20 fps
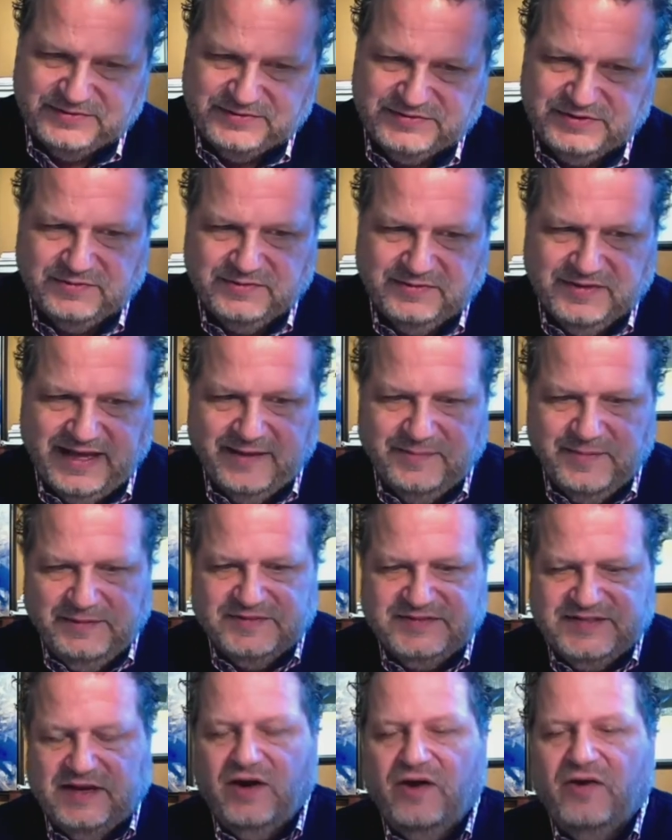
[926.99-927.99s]
So a lot of people
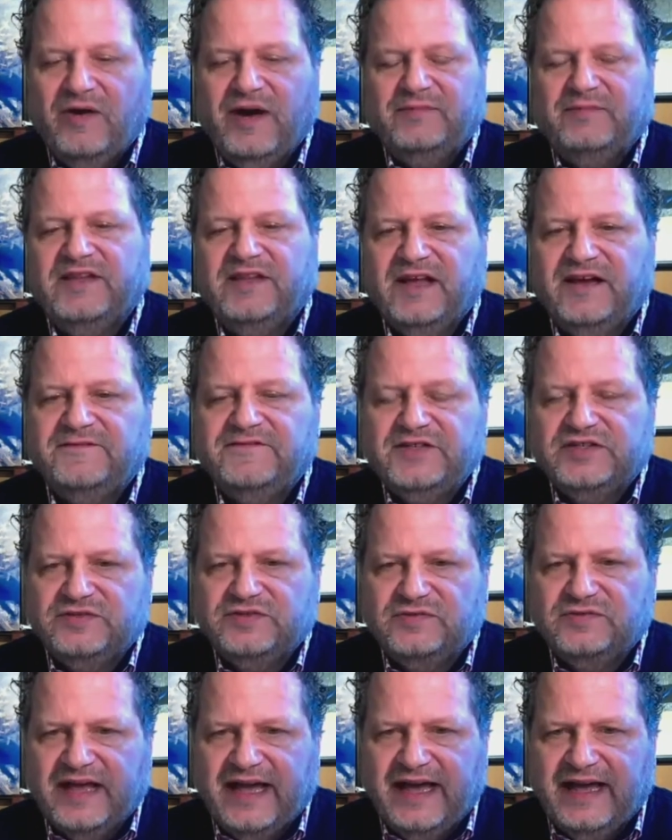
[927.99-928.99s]
say, oh, I would love to
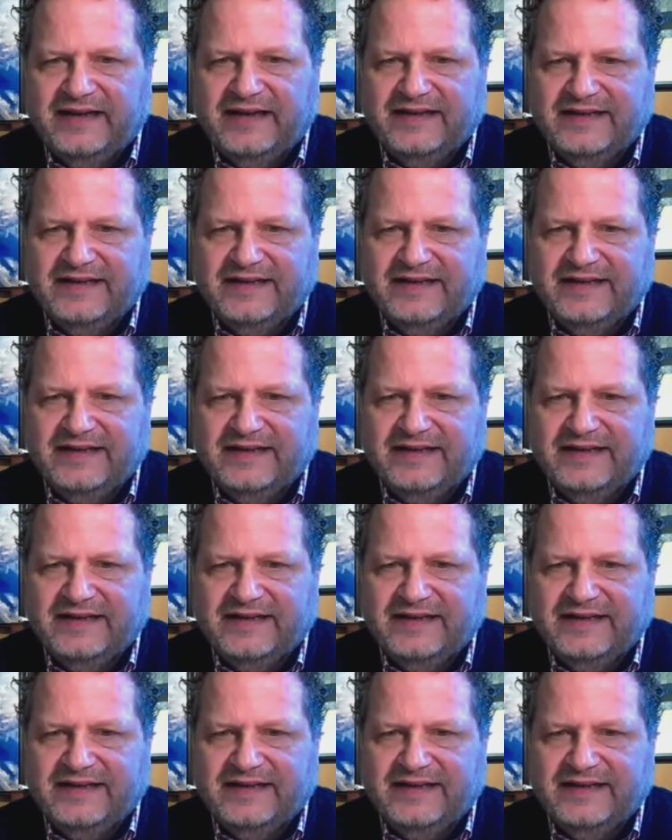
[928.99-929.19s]
do that.